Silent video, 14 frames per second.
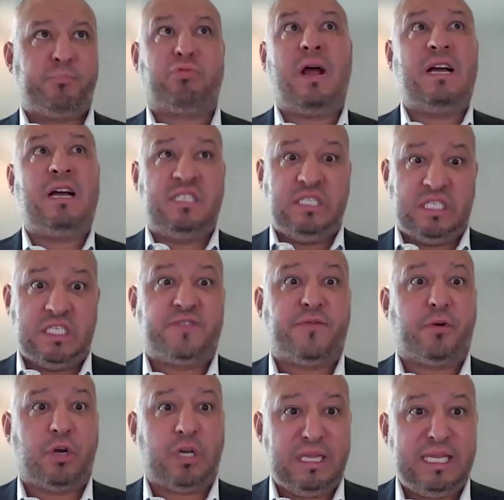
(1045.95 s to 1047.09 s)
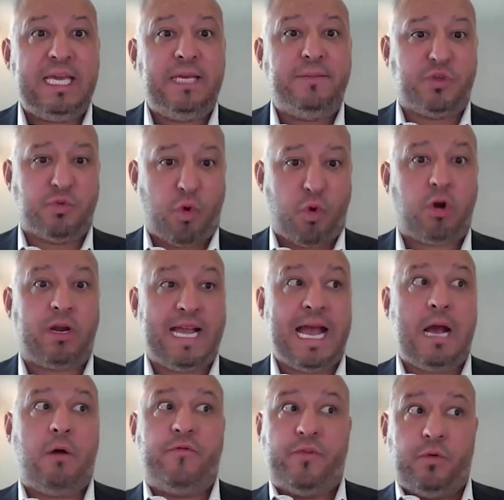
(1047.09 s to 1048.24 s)
processes for claims worked
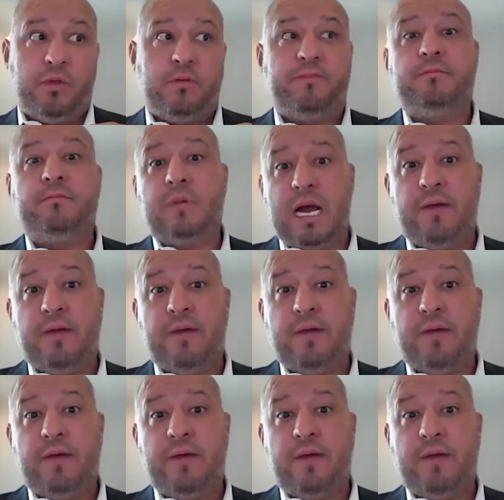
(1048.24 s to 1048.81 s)
out for the